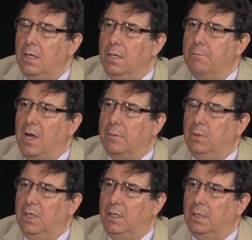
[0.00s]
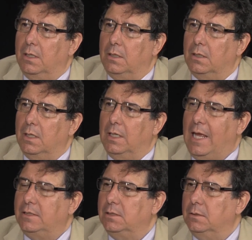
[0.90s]
It might be a
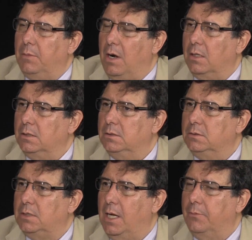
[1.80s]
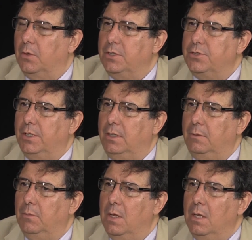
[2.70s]
Latin American type
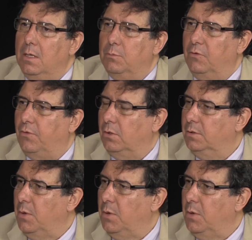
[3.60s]
regime before